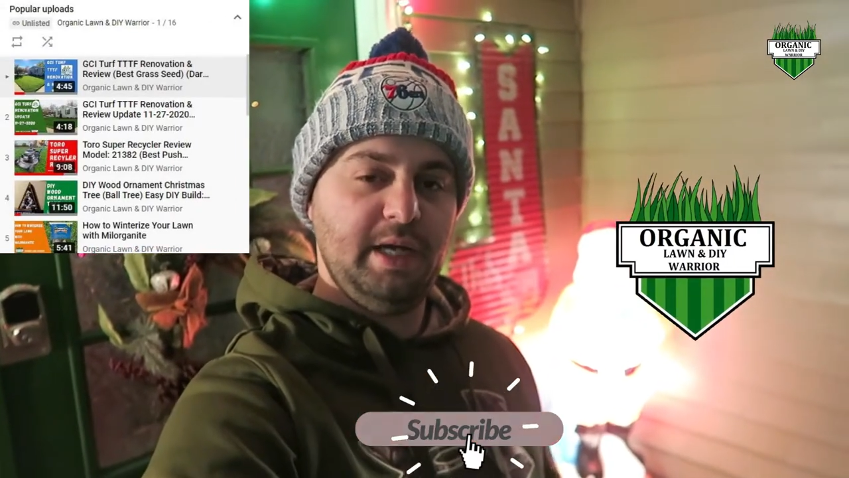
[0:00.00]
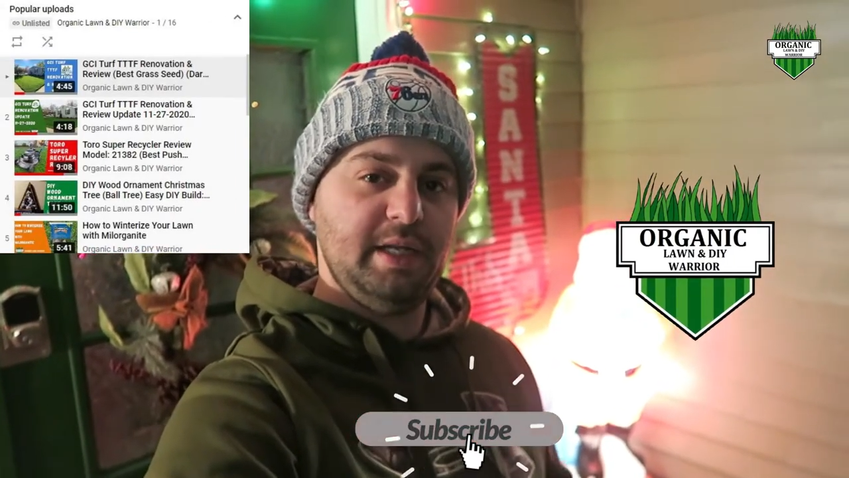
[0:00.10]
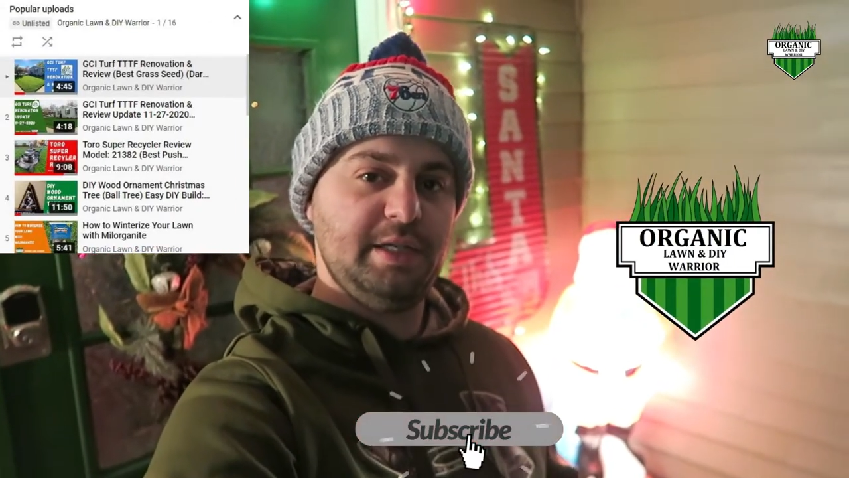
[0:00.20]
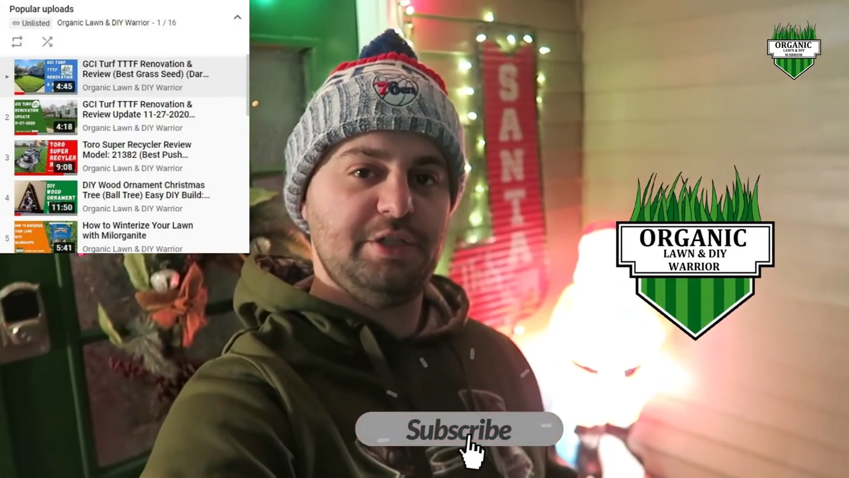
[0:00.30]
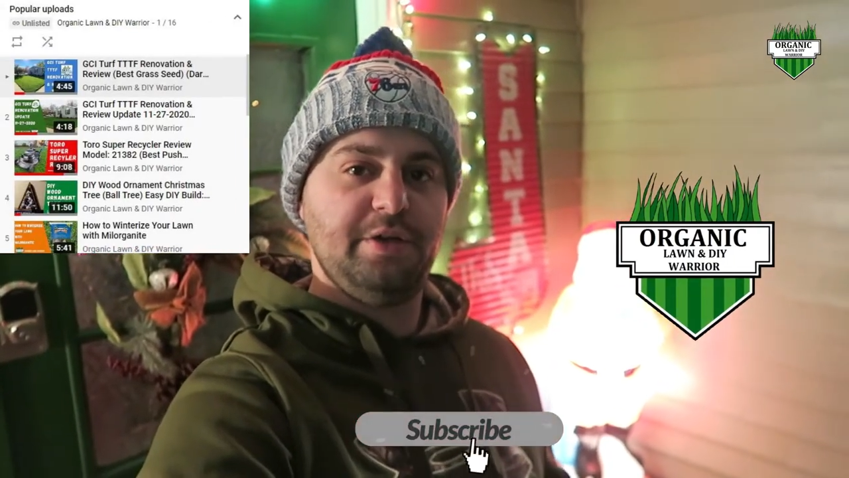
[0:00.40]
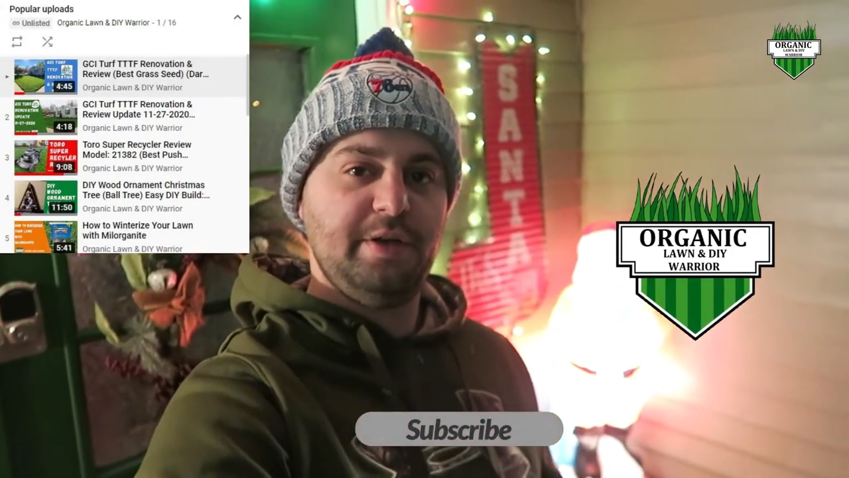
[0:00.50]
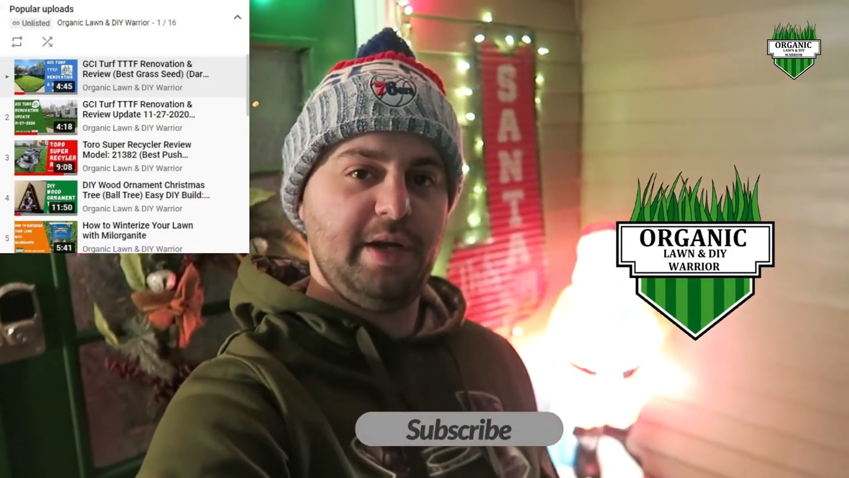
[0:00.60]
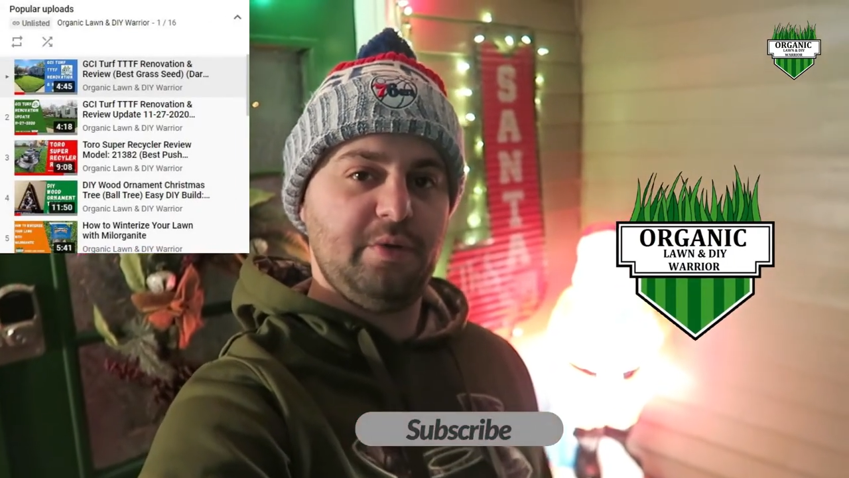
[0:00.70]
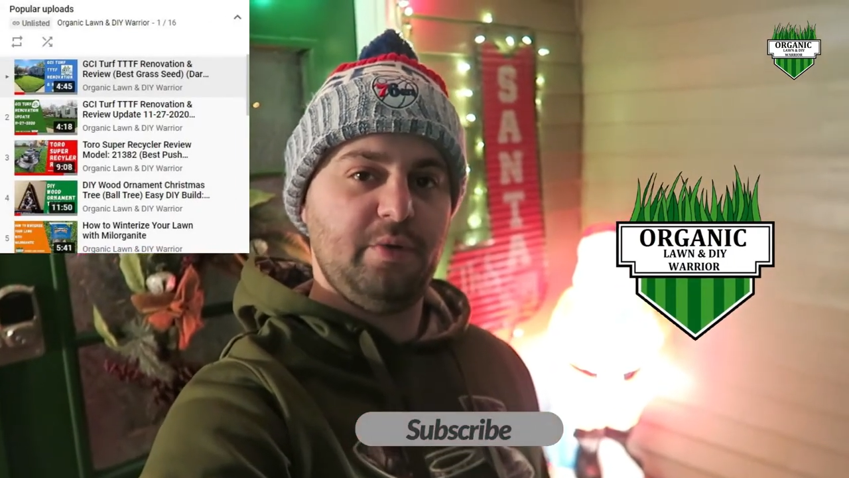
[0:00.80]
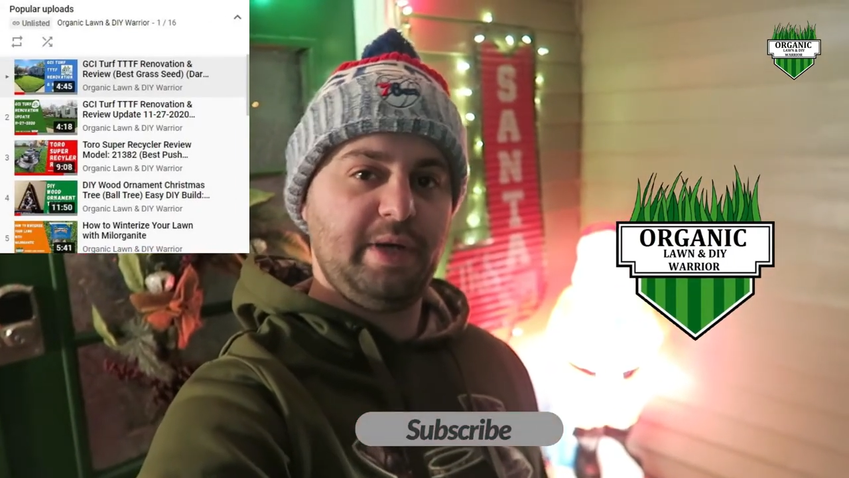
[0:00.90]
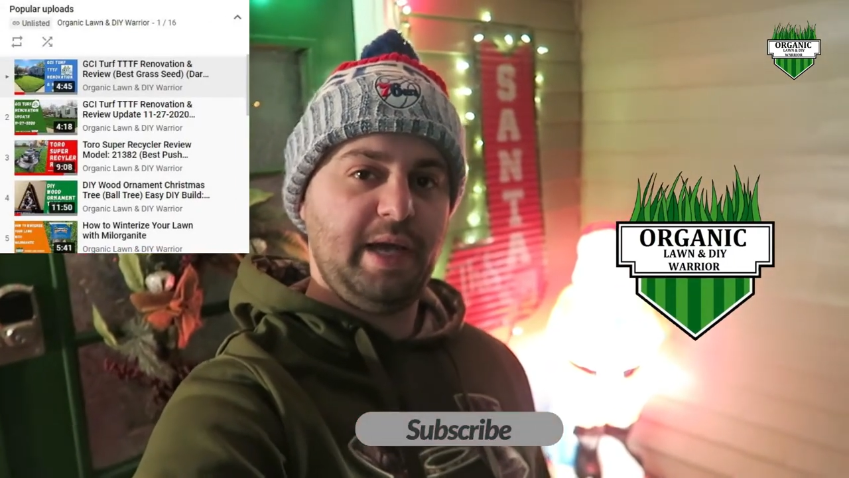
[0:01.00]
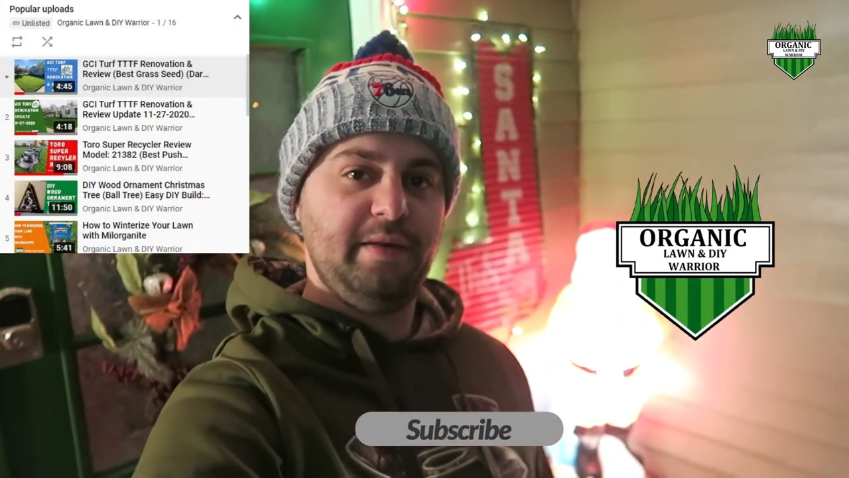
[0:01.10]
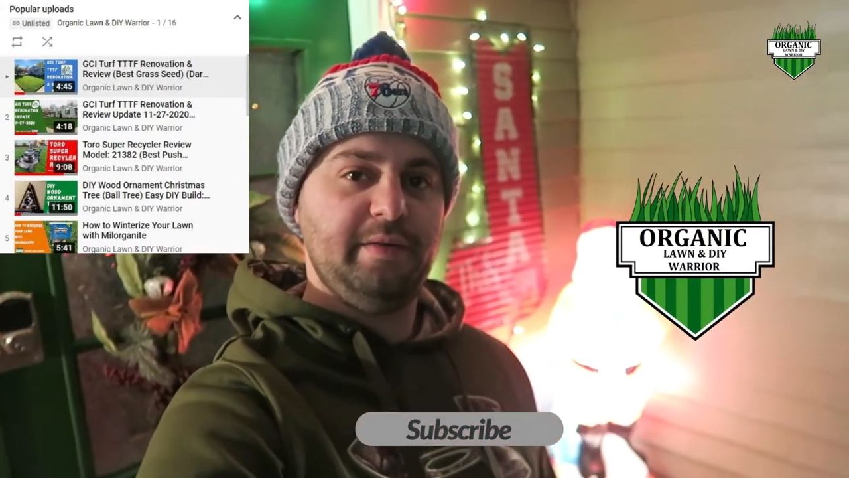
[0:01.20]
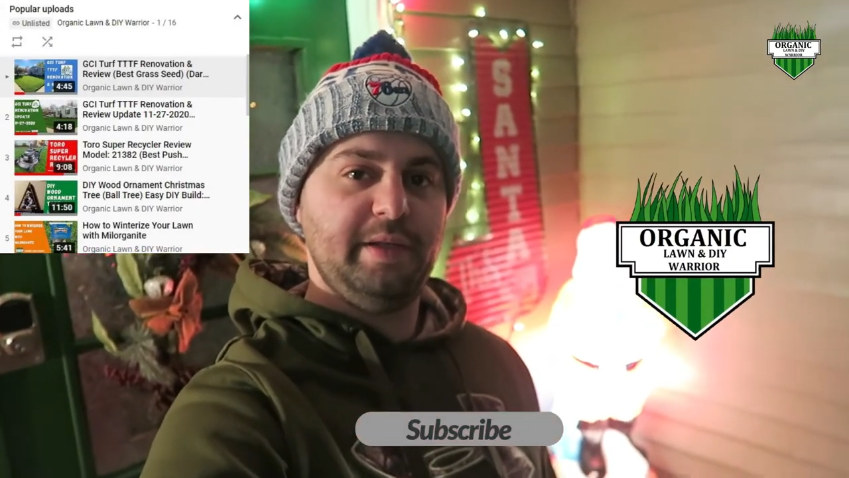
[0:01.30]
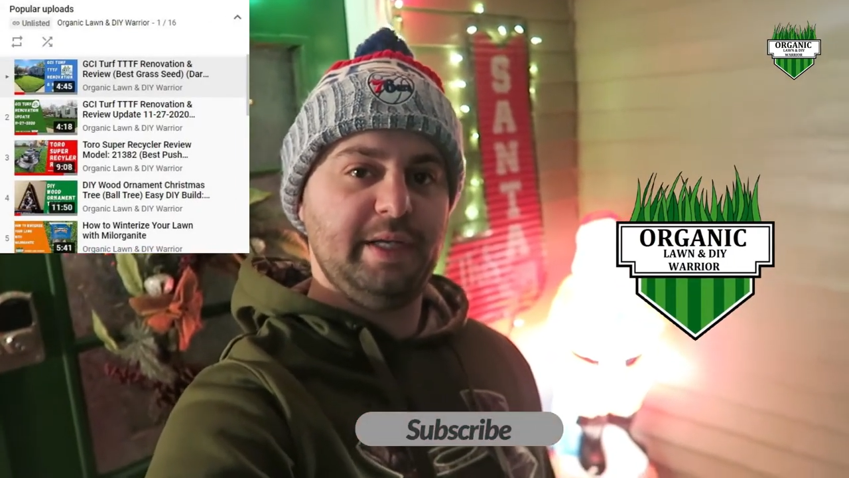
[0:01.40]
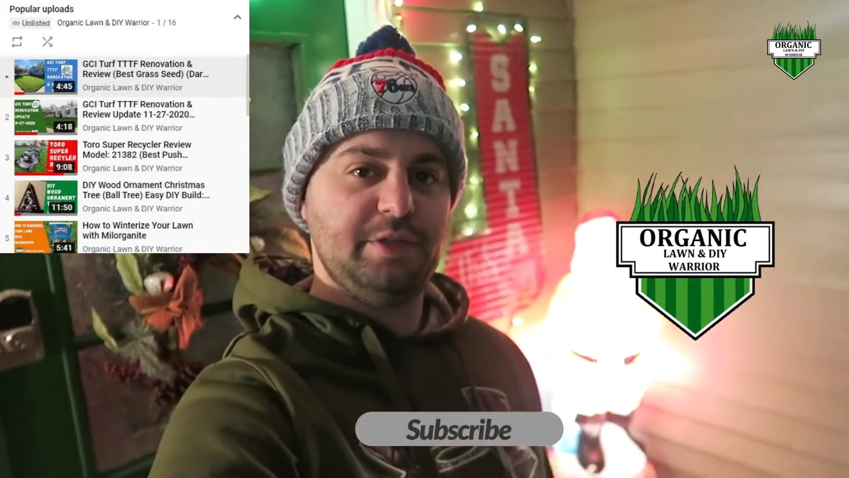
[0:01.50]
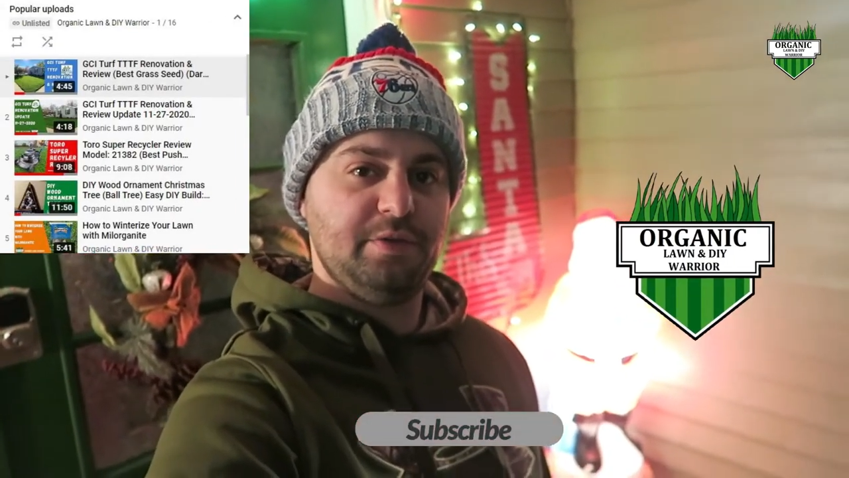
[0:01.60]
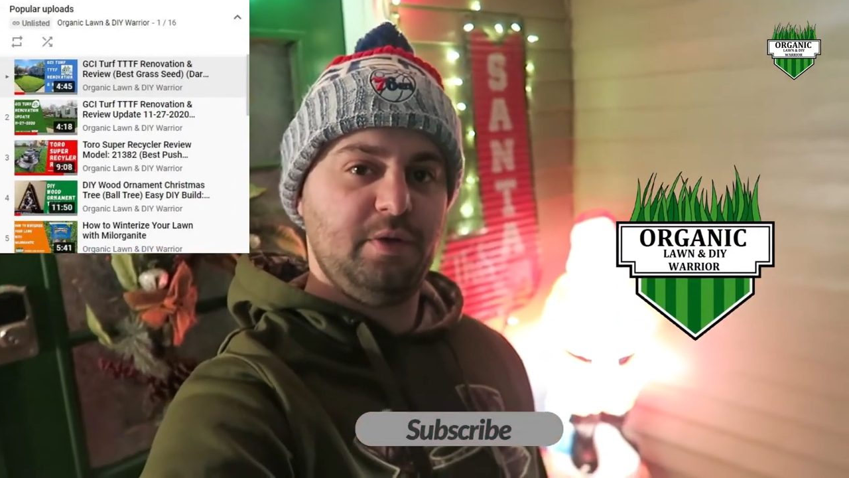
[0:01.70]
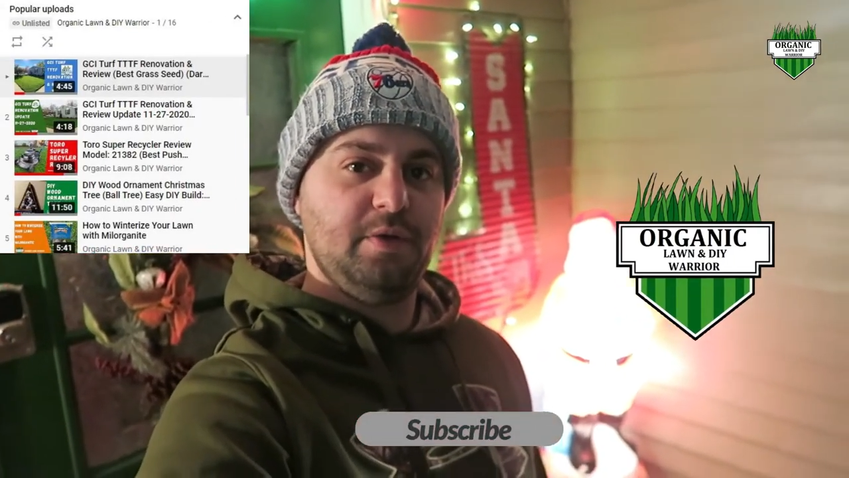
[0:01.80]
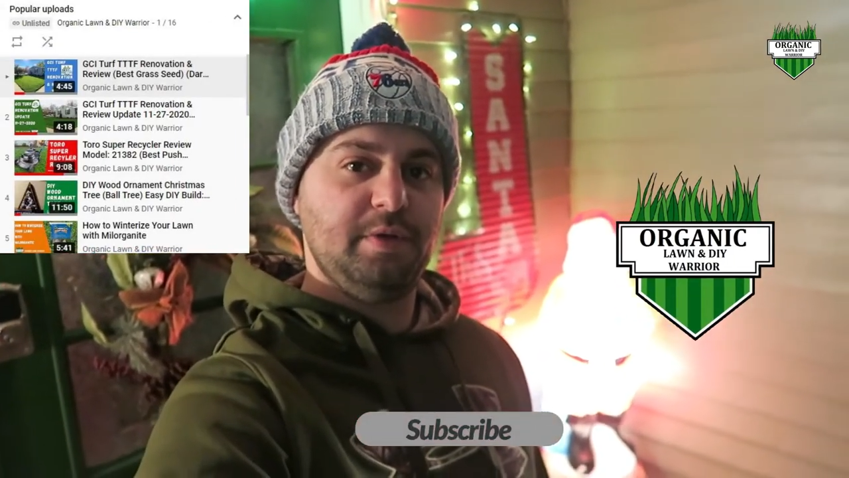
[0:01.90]
and I show you how to organically get
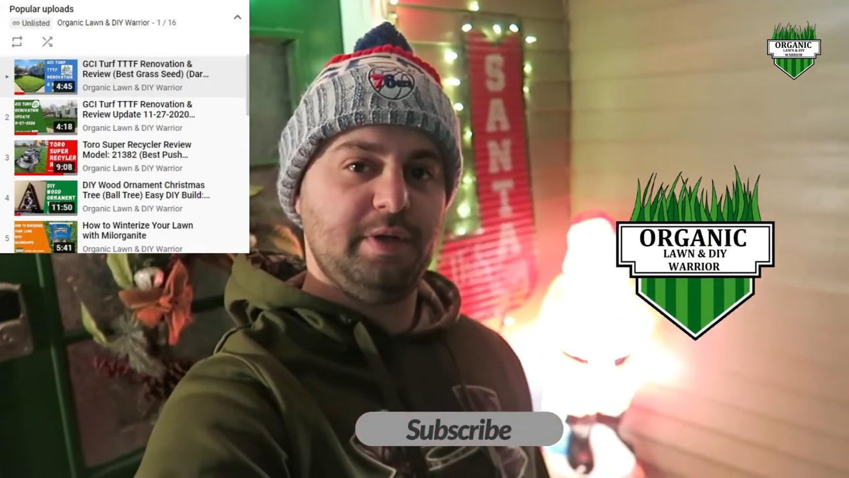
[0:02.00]
your lawn